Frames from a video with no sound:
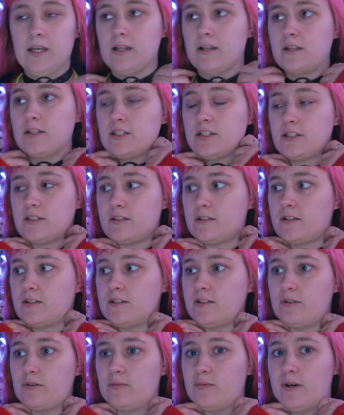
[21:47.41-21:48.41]
Actually, it's
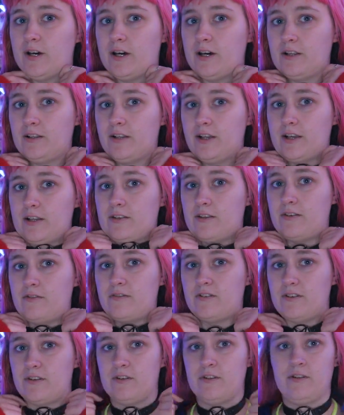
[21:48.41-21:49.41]
not too bad. I like
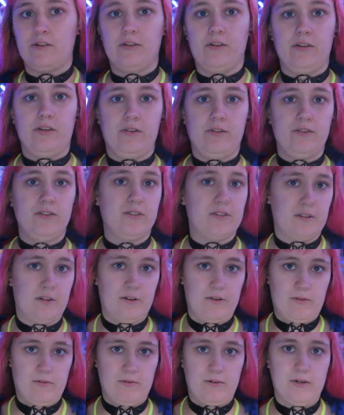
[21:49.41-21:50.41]
leaving it a little loose,
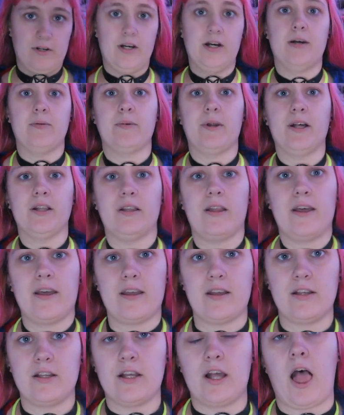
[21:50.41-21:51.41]
so I'm not like.